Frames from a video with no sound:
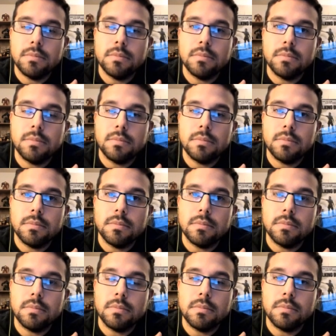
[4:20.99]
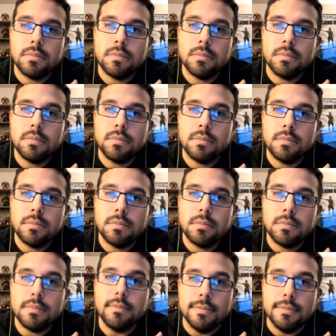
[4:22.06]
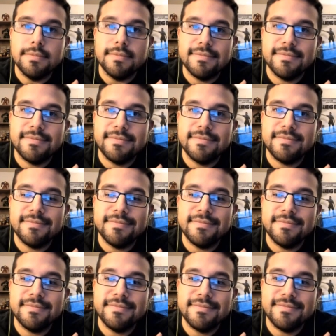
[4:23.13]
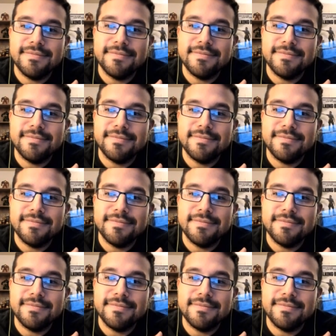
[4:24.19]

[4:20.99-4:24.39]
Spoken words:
The person shown says nothing.